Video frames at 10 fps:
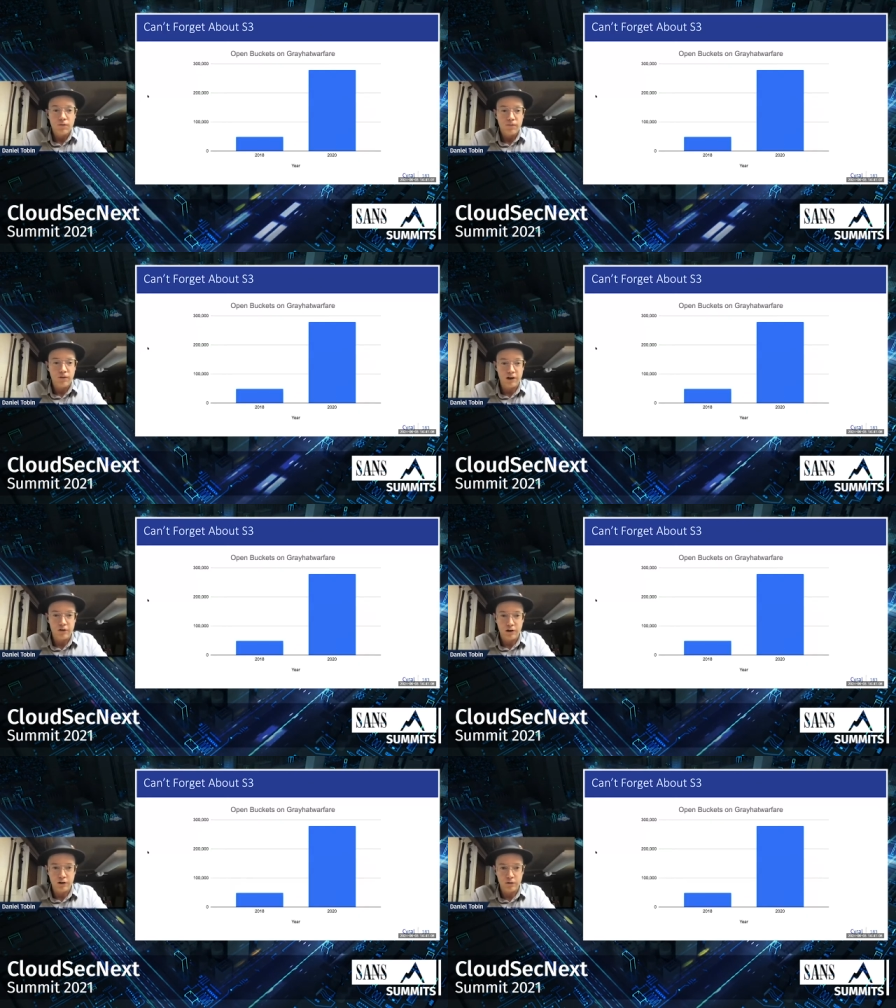
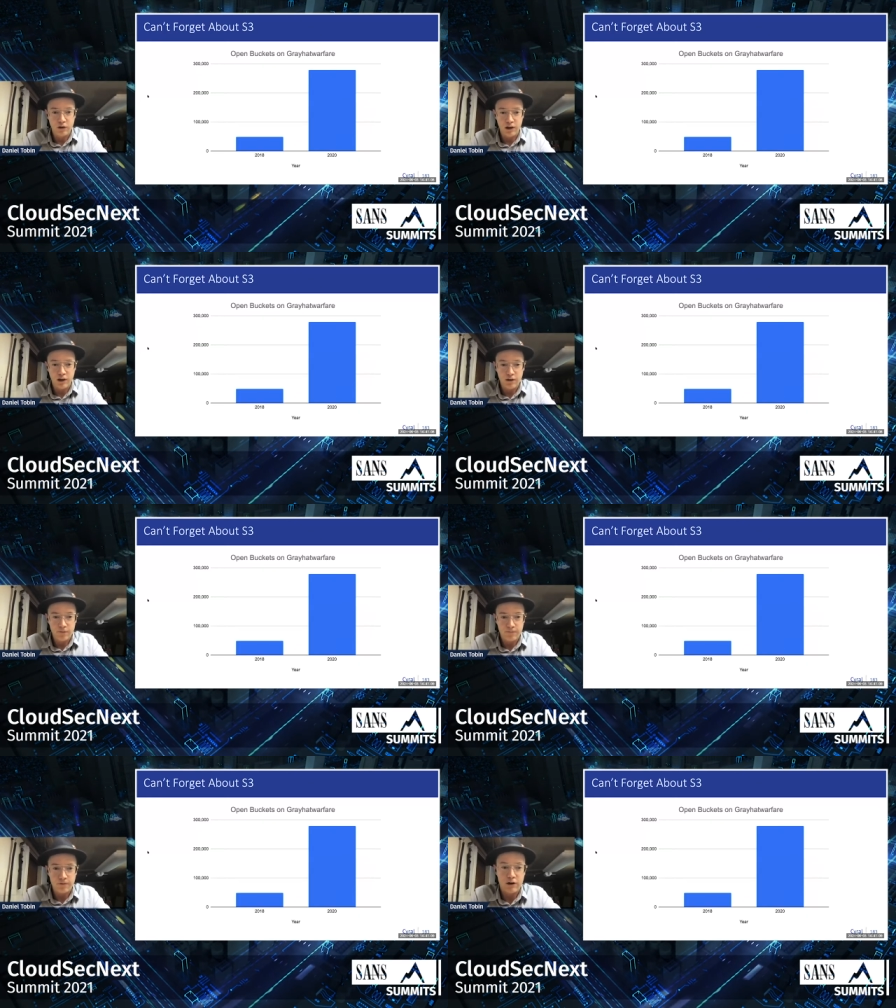Finally, we
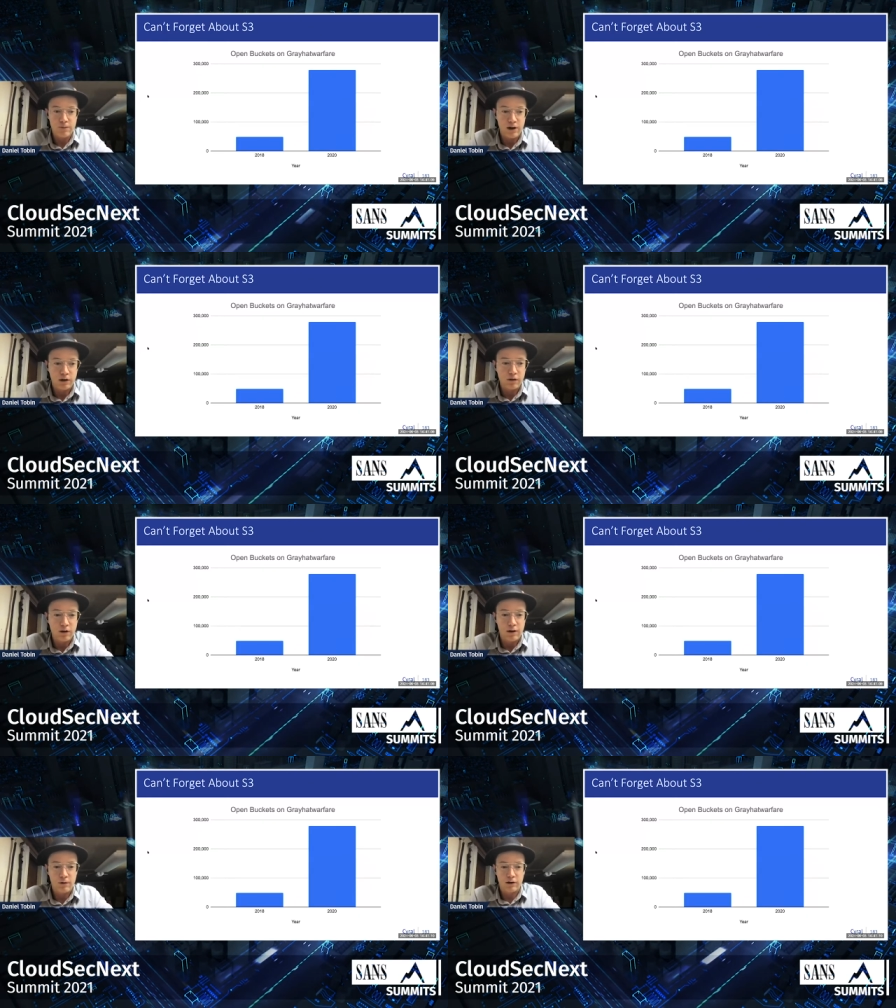can't forget about,
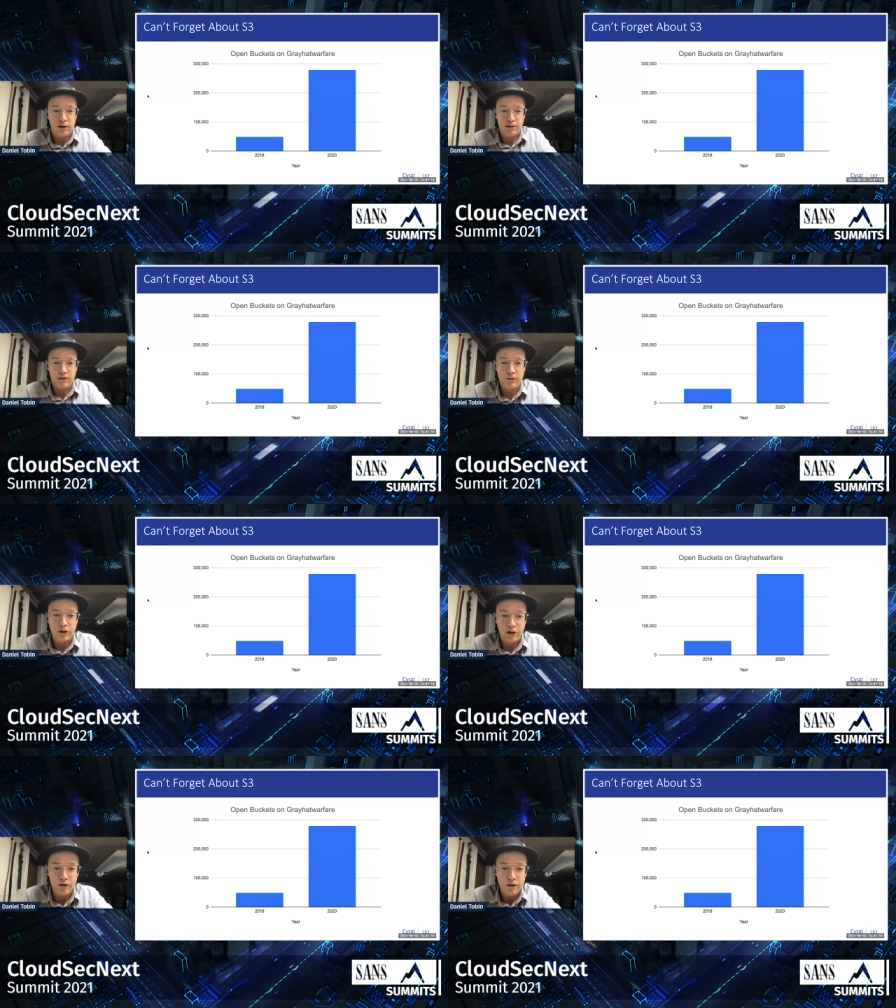about
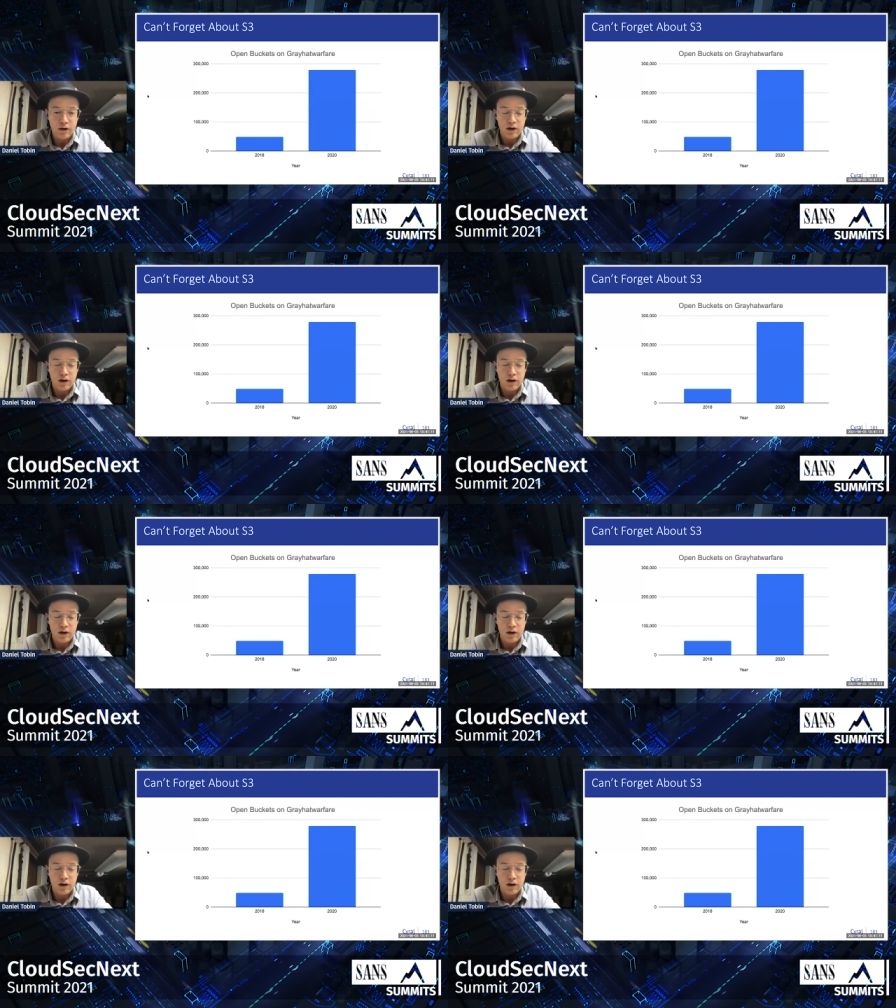S3.